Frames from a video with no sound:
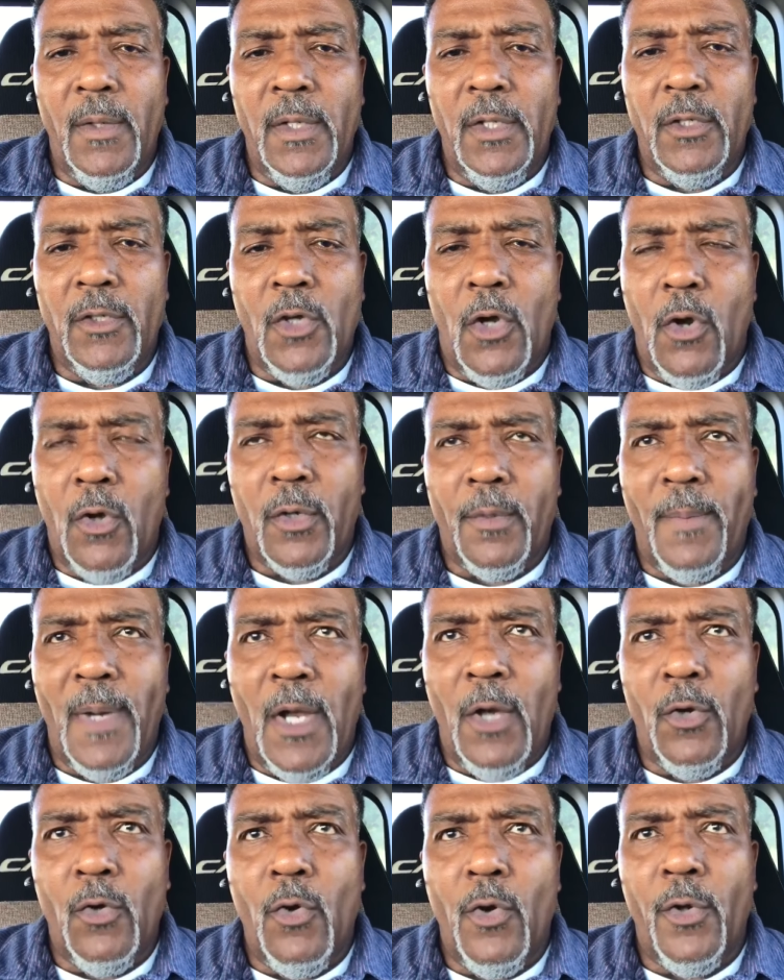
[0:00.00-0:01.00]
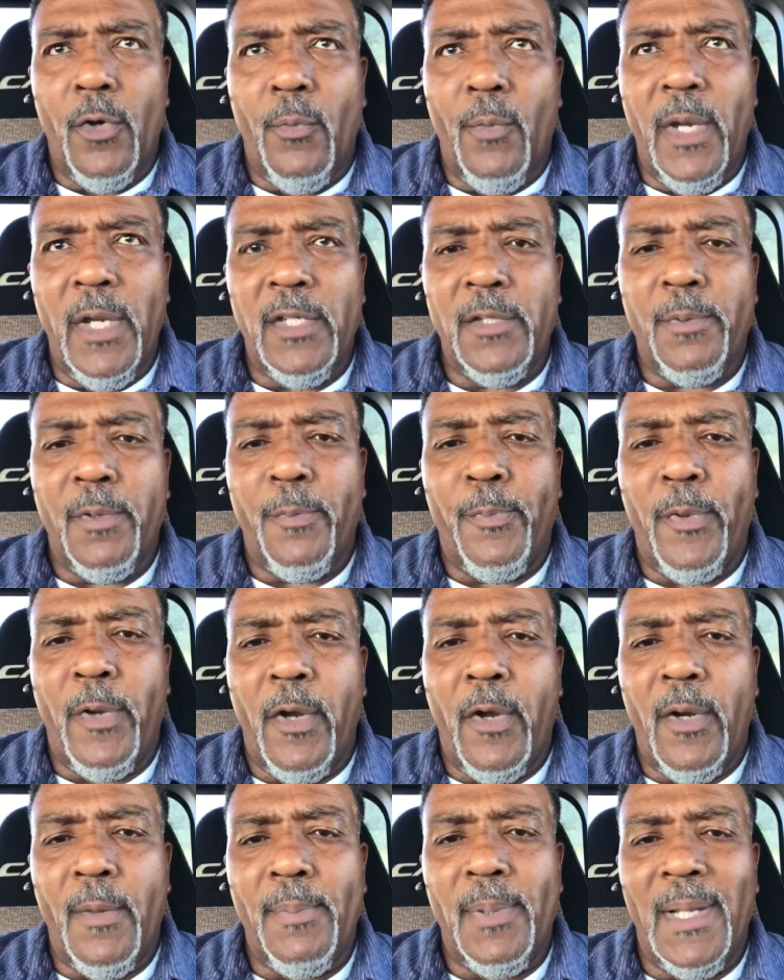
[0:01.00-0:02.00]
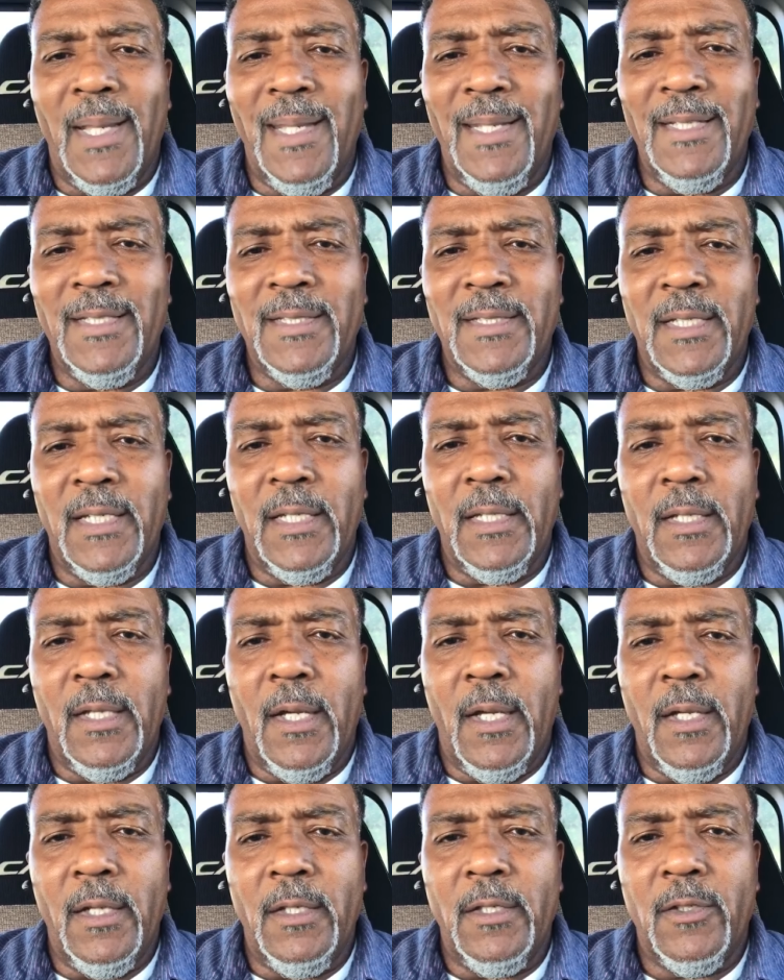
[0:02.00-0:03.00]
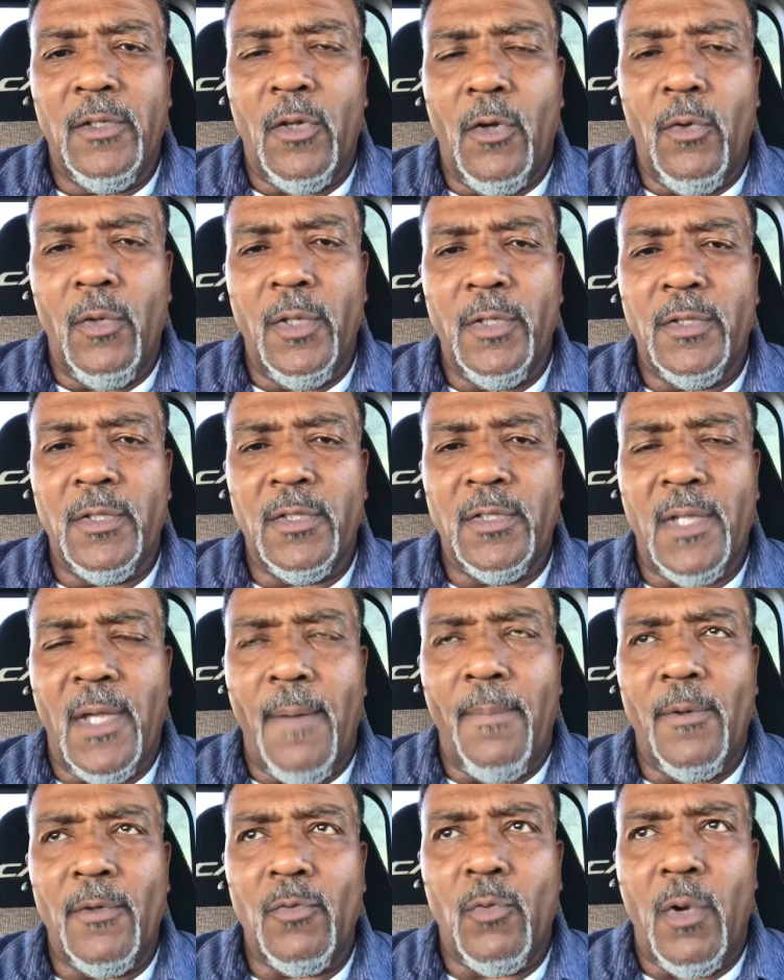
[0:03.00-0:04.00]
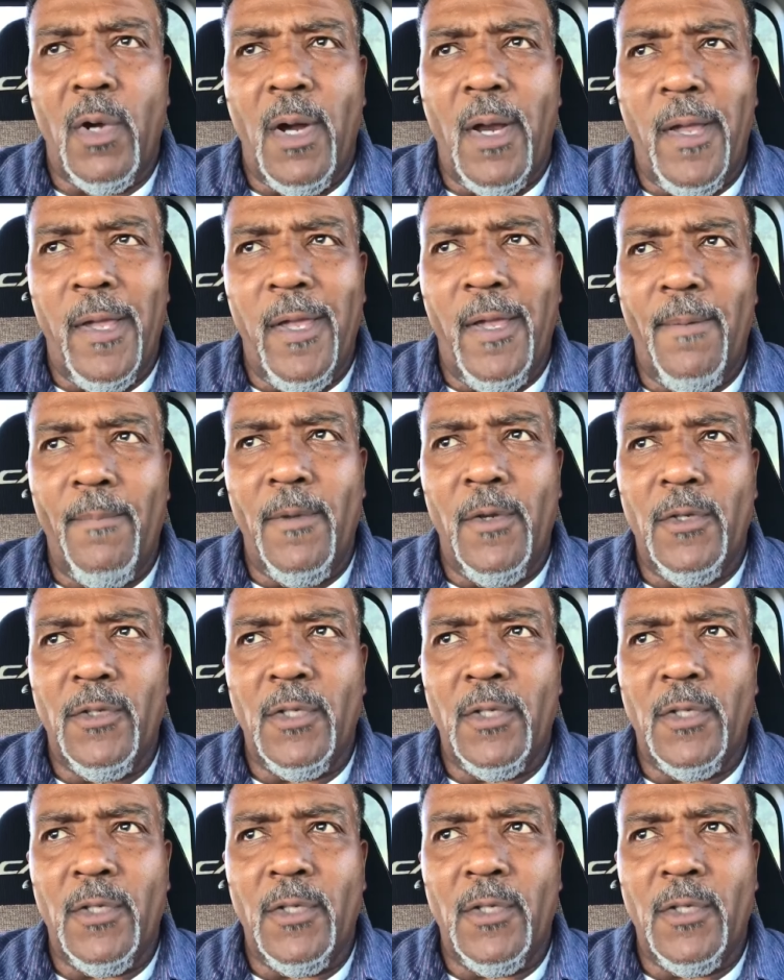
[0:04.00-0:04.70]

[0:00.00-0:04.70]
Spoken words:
He talked about going away to prepare a place, and he told his disciples, where I am,